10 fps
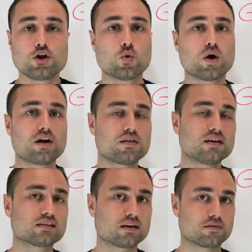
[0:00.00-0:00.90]
You don't want
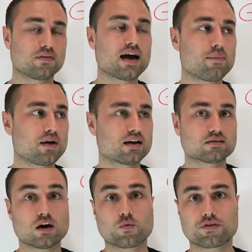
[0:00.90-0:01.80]
anything south of that
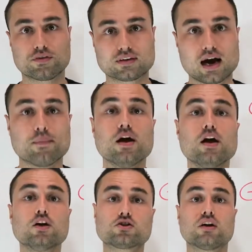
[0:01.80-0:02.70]
because it's not worth your time.
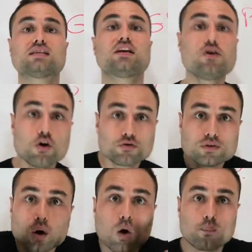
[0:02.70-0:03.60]
So let's say you go
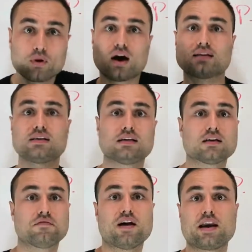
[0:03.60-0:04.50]
through the whole
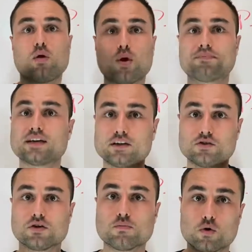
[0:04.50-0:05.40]
process of finding
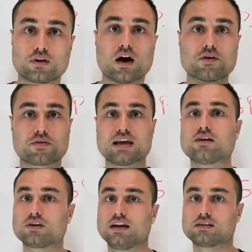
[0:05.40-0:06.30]
websites doing more than
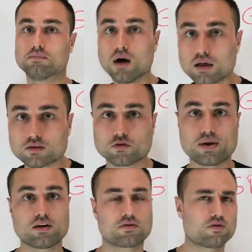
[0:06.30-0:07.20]
100,000 hits a month,
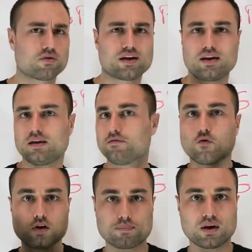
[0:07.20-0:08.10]
domain
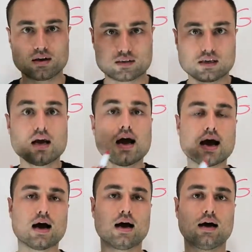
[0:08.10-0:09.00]
authority 40 plus,
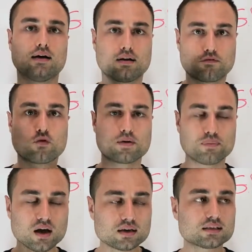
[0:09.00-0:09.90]
uh,
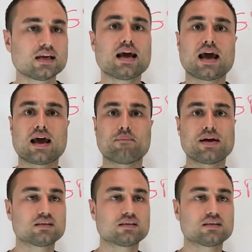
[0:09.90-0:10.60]
40 plus, and